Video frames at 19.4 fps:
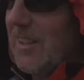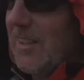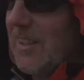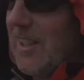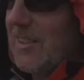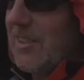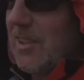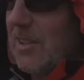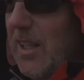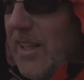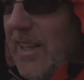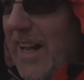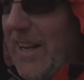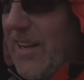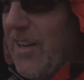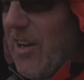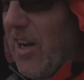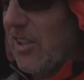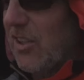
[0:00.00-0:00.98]
in the distance and
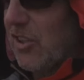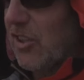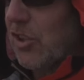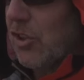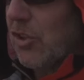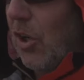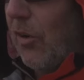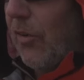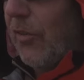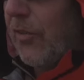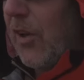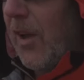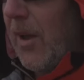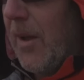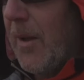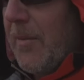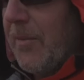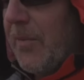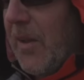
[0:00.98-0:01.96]
that nice soft,
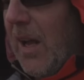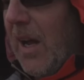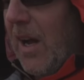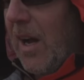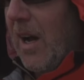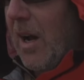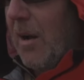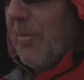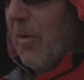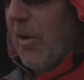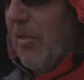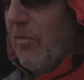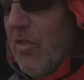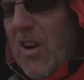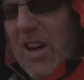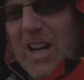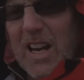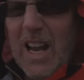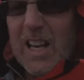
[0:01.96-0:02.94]

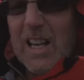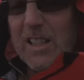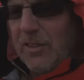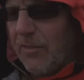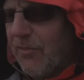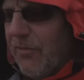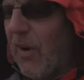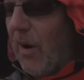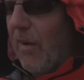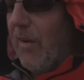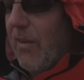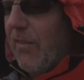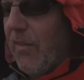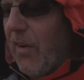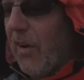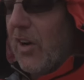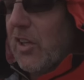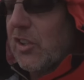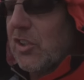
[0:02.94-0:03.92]
really, it's a very,
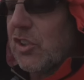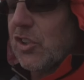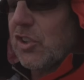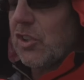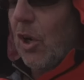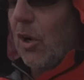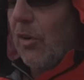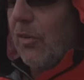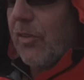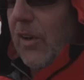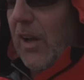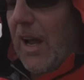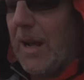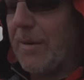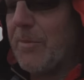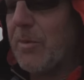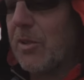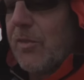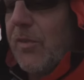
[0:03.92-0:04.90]
very soft
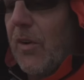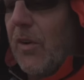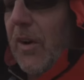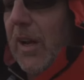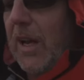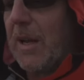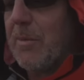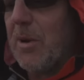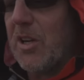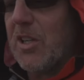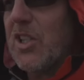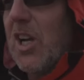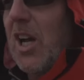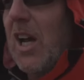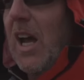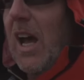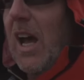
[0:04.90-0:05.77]
atmospheric image,